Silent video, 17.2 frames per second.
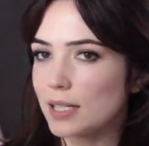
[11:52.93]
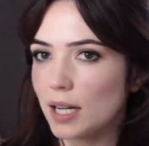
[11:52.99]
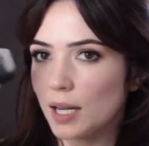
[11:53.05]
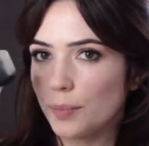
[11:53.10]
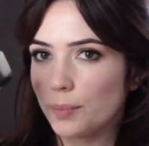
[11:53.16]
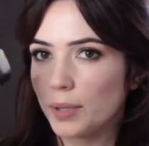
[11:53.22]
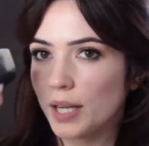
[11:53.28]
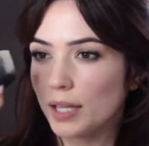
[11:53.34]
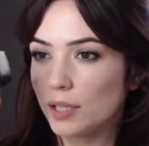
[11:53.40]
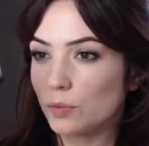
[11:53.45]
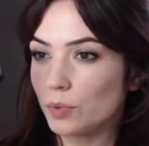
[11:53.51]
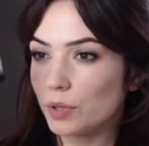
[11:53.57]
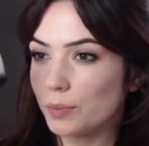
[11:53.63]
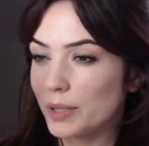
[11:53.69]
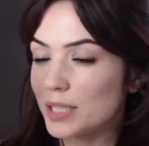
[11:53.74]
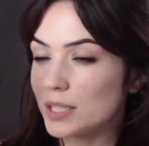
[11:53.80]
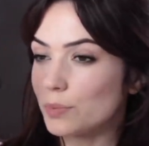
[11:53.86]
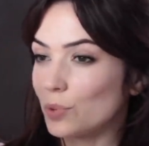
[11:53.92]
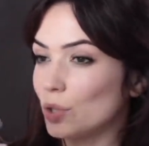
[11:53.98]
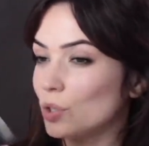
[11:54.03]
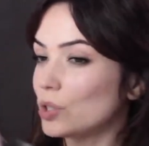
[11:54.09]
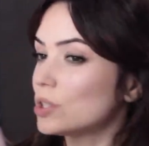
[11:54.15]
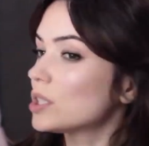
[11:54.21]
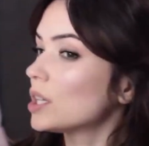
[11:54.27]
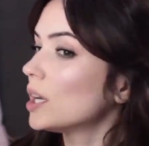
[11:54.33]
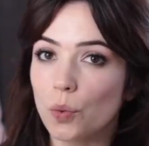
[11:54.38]
I apply it with my
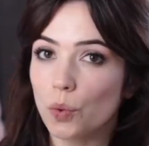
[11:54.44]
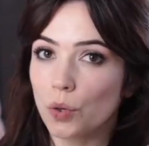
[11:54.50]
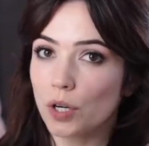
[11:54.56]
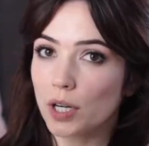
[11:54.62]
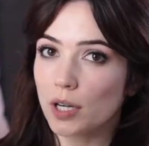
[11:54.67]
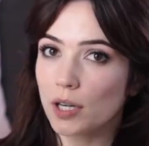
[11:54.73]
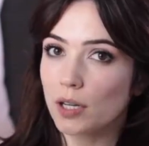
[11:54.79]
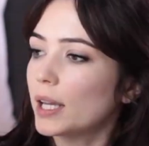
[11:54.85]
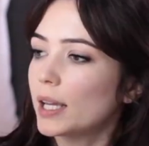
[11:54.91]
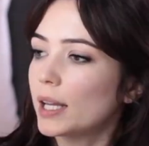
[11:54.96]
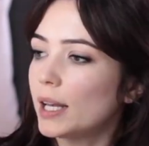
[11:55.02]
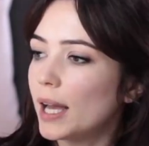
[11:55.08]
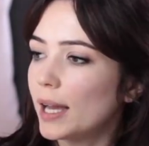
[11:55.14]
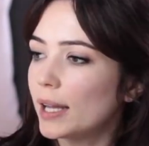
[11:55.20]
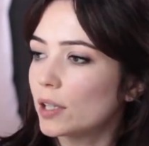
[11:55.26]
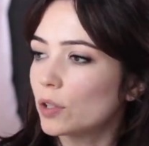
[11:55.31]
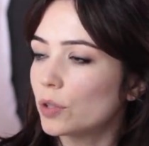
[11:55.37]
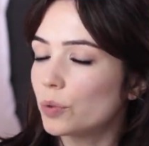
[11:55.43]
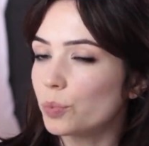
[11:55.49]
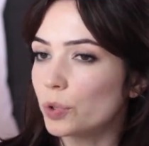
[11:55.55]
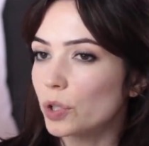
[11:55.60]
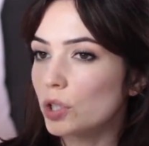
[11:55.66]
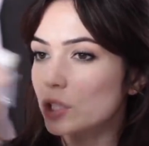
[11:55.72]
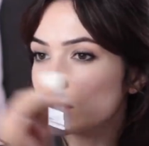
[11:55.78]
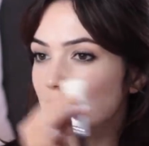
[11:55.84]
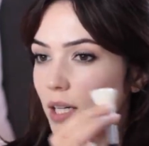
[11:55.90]
sponge or like an angled
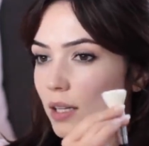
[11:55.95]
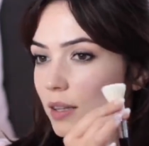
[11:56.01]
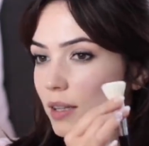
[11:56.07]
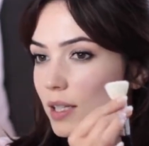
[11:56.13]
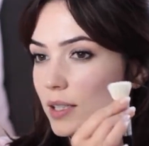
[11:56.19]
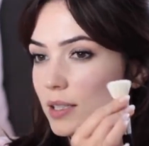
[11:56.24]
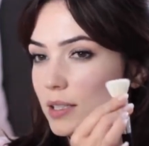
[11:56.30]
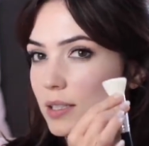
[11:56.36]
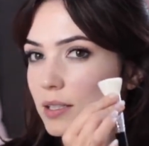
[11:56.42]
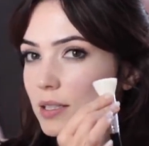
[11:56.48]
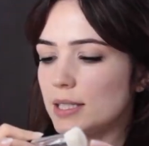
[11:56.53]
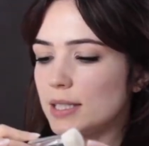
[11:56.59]
brush like this.